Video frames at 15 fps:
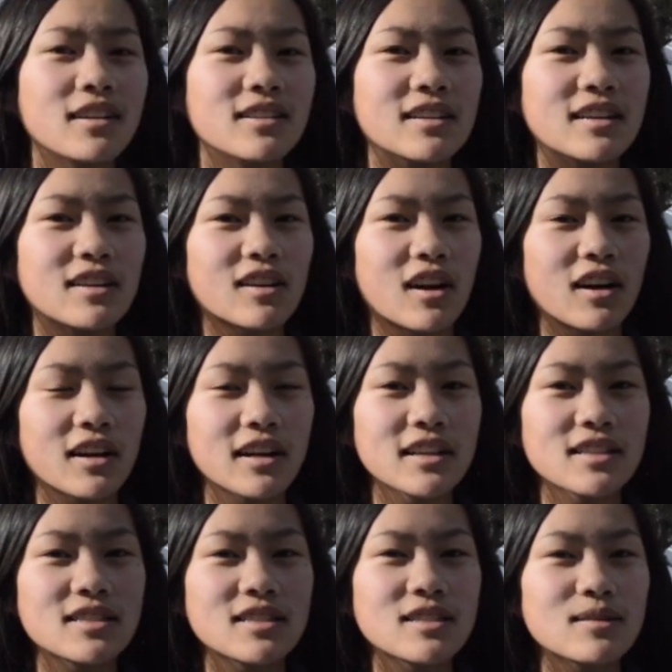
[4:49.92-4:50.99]
a deer
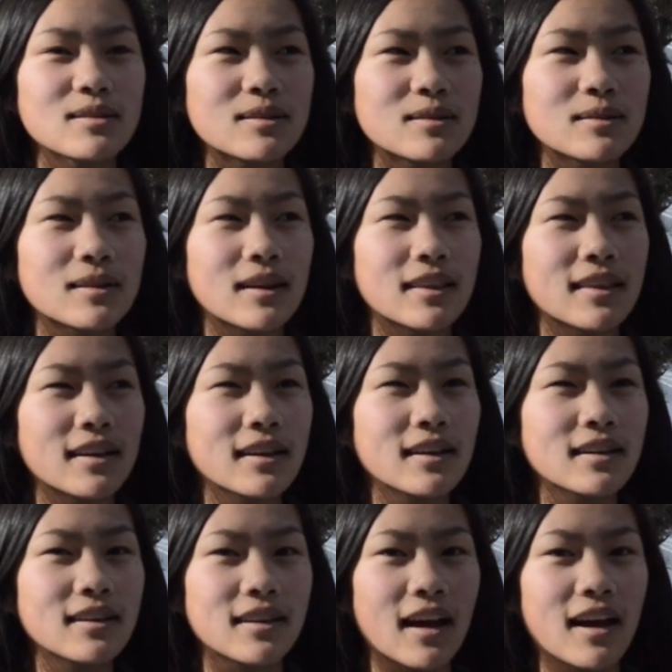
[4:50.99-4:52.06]
carcass I think,
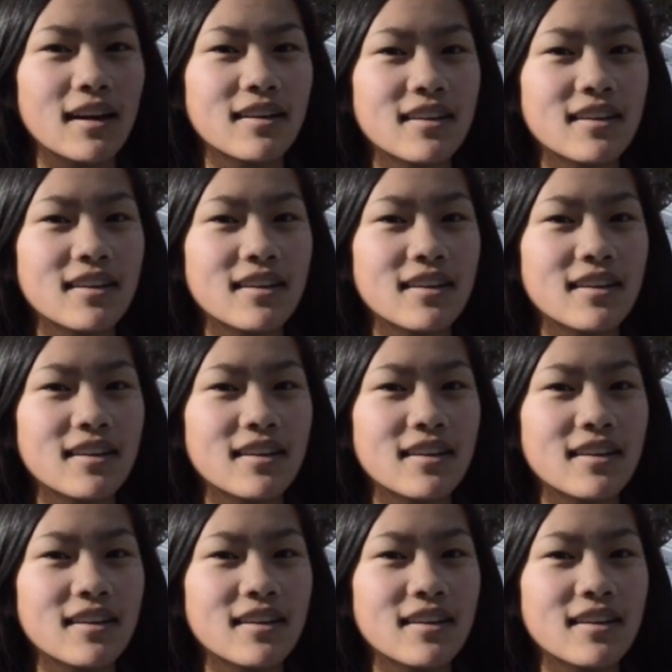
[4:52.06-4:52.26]
yeah.